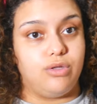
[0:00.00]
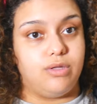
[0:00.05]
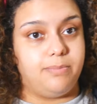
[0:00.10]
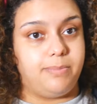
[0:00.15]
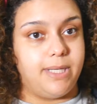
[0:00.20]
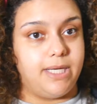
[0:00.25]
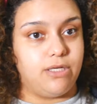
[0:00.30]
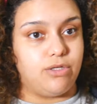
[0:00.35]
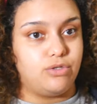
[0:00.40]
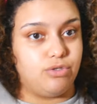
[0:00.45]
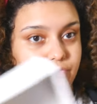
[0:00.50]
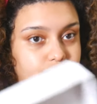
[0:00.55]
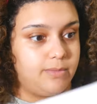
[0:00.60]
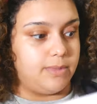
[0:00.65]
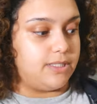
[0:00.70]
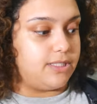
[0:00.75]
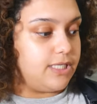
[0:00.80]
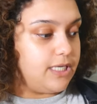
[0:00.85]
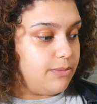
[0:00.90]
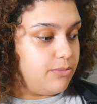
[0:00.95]
the pink shoes from
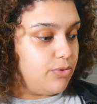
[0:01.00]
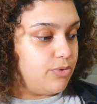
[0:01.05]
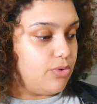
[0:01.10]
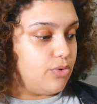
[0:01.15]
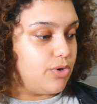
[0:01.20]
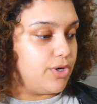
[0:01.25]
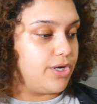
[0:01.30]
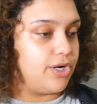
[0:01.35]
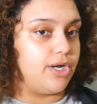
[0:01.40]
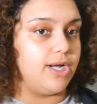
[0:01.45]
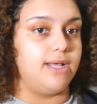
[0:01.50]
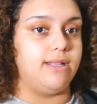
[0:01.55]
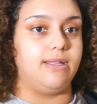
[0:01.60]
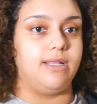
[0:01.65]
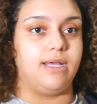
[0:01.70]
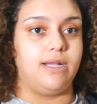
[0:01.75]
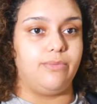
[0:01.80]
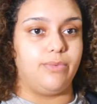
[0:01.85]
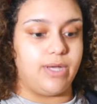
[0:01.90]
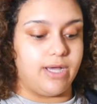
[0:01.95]
the team will order, and
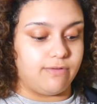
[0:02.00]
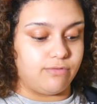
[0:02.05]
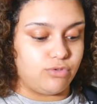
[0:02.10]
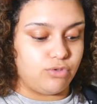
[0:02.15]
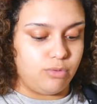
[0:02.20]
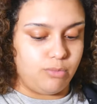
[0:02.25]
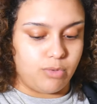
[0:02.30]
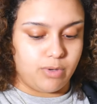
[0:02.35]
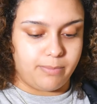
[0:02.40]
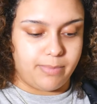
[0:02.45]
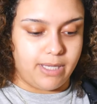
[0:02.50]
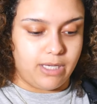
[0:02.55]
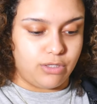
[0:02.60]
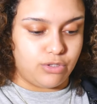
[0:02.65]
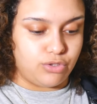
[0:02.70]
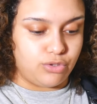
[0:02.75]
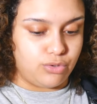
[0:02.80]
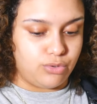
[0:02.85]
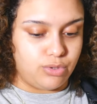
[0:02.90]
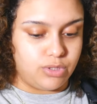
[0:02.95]
then we have two more pink
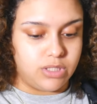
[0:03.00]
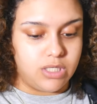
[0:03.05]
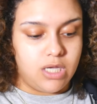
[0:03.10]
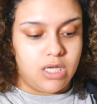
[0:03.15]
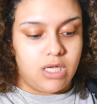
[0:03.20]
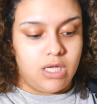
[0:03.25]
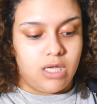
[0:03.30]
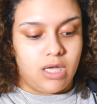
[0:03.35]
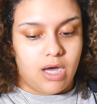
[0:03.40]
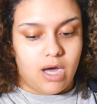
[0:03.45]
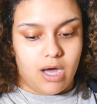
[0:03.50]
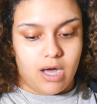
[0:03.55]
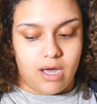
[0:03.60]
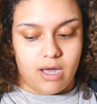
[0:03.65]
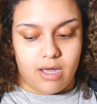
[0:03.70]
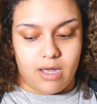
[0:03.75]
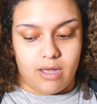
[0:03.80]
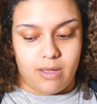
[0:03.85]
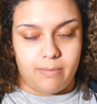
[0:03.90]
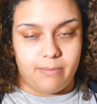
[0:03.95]
shoes.
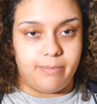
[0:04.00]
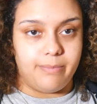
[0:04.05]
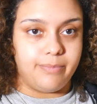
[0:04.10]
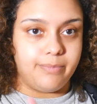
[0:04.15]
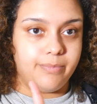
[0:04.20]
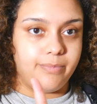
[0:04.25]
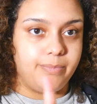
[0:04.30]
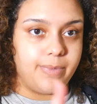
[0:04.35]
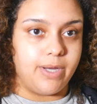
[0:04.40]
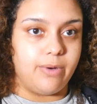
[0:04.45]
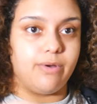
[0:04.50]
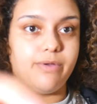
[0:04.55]
Bear